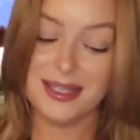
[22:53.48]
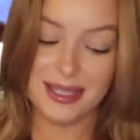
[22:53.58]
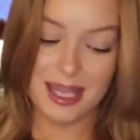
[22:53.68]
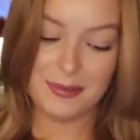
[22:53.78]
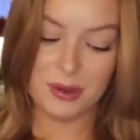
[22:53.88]

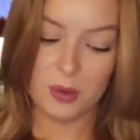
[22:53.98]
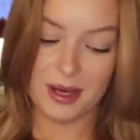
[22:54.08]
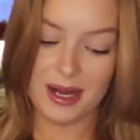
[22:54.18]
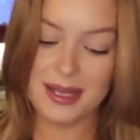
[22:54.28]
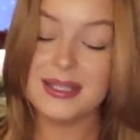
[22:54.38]
to keep me
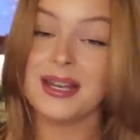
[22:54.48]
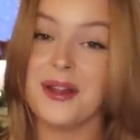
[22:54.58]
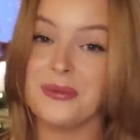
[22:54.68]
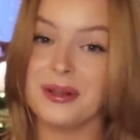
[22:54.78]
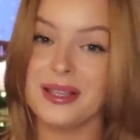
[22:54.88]
organized,
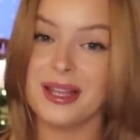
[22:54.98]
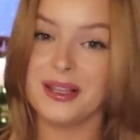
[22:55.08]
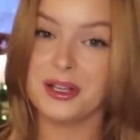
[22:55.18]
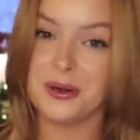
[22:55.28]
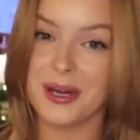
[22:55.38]
and I really
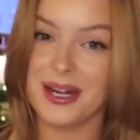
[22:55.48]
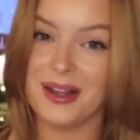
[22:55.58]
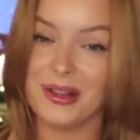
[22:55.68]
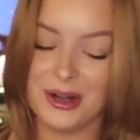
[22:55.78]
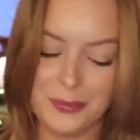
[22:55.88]
like the green
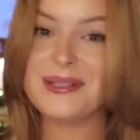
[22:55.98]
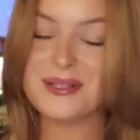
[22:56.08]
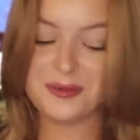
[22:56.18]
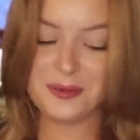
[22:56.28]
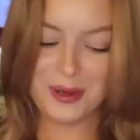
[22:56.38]
color.
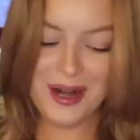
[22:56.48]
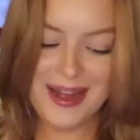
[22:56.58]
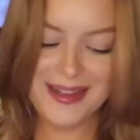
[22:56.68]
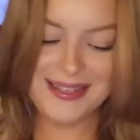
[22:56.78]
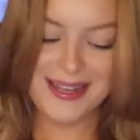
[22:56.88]
Sephora
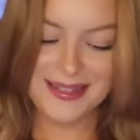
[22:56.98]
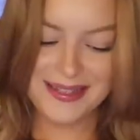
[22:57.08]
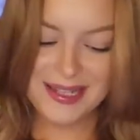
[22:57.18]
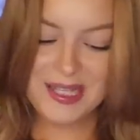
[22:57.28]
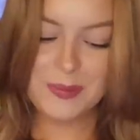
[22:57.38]
has a
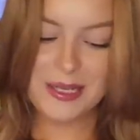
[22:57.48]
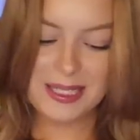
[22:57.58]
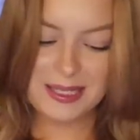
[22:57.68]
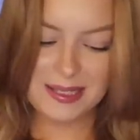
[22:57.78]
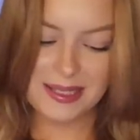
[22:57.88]

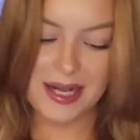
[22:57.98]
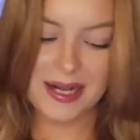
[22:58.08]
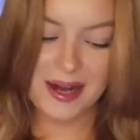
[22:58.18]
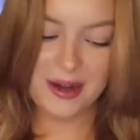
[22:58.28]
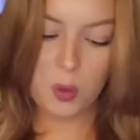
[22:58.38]
6-piece
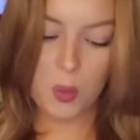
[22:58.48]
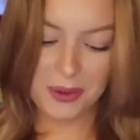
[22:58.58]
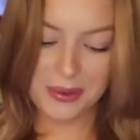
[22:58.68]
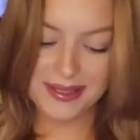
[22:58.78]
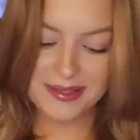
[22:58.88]
skincare
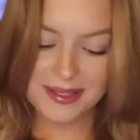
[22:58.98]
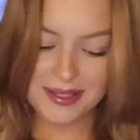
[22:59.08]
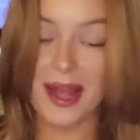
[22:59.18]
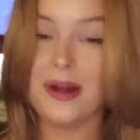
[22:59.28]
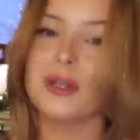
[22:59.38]
wellness
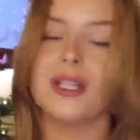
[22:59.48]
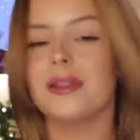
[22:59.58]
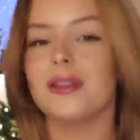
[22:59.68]
set, which I